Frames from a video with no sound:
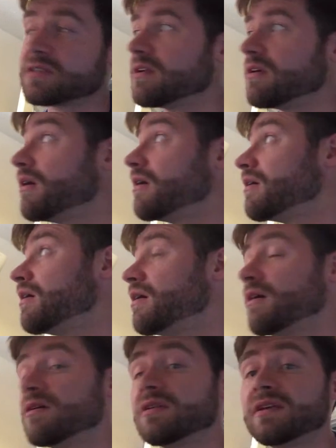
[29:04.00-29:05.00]
a lot
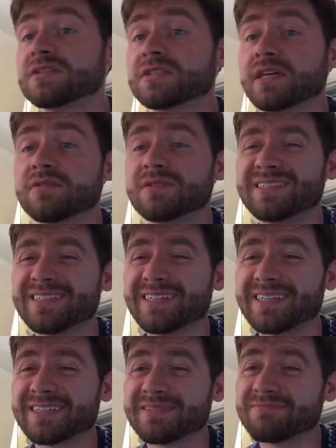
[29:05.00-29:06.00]
on this channel, it's
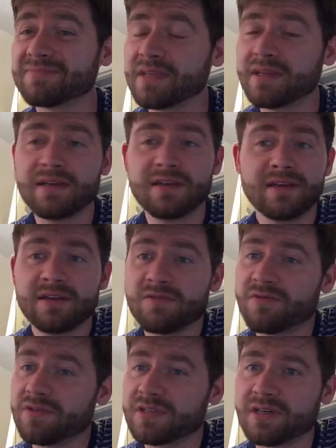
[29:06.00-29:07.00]
like,
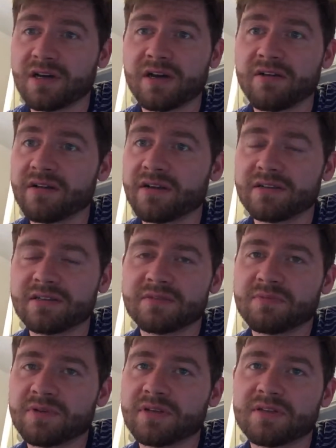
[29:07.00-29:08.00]
retire it, just
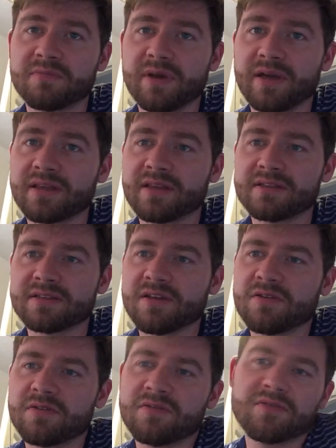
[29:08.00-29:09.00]
put it to bed. There's
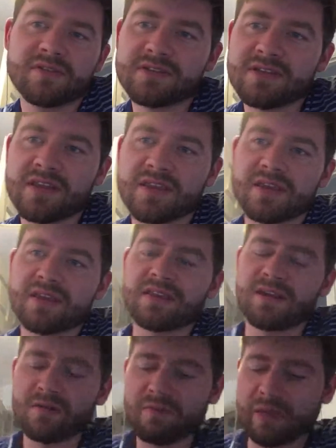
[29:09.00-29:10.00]

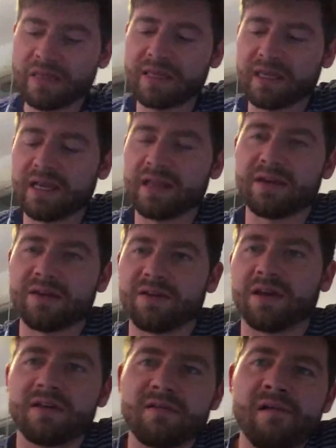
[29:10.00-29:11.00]
nothing, they're not building anything
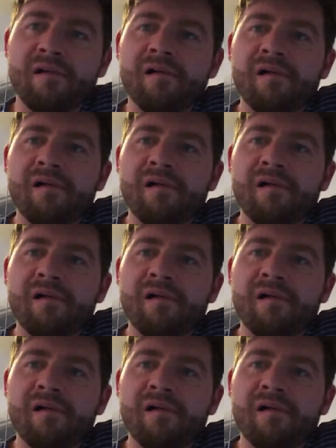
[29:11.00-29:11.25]
on it.